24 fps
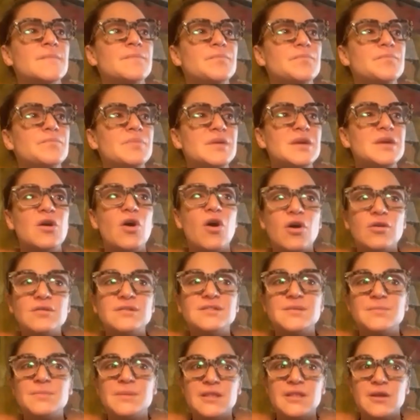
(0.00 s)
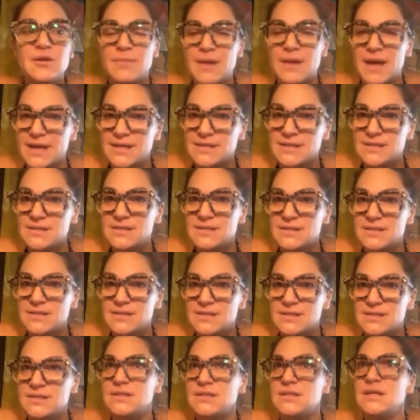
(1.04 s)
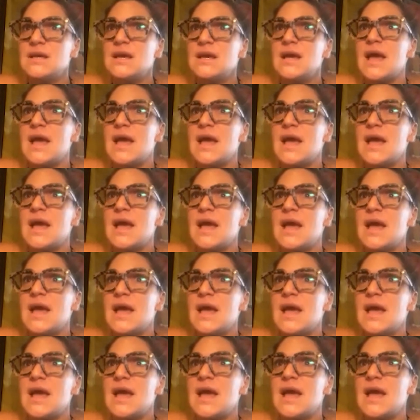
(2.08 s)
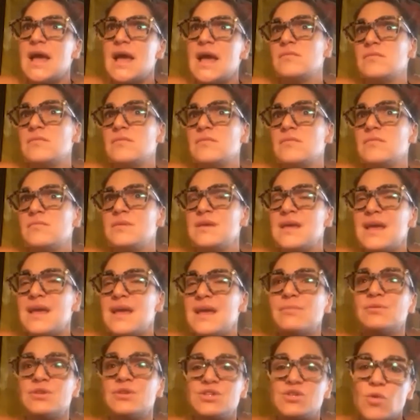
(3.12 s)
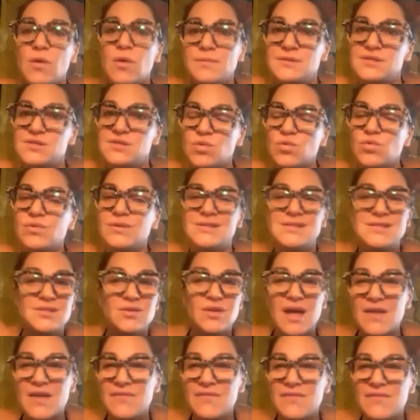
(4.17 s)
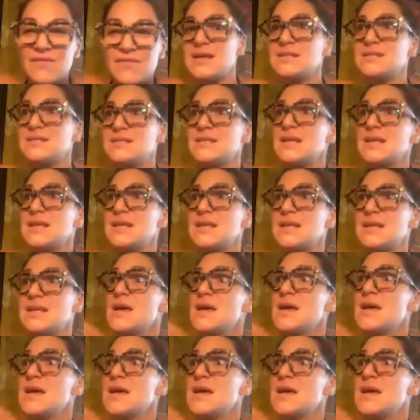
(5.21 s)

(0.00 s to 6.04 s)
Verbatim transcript: be called to be their best, and be able to show up to school and still have that safe space,